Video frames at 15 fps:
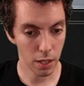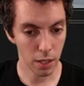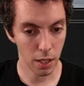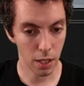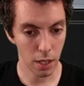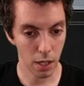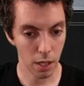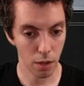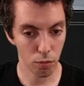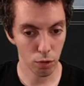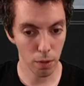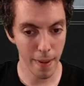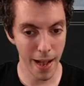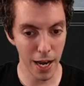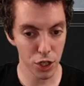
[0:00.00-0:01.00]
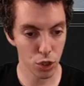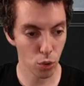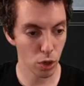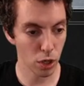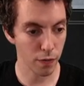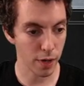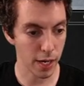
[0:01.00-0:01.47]
uh, we're a minus
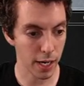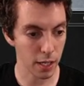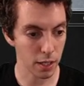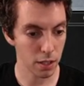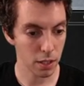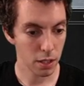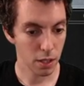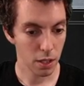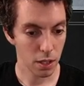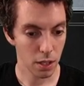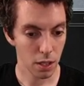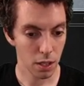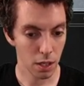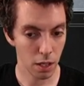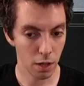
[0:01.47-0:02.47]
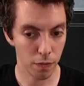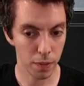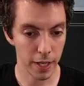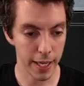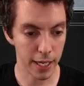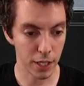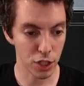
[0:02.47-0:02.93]
short of uh, of
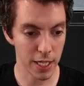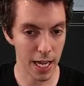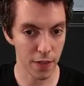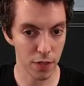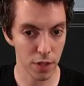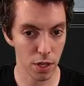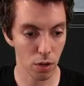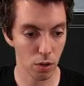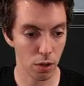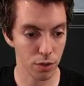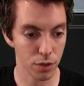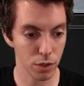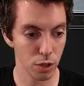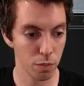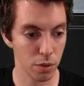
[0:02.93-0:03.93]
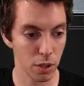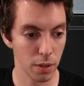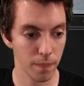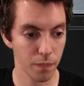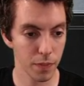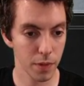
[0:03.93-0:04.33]
playing Jegantha here also, but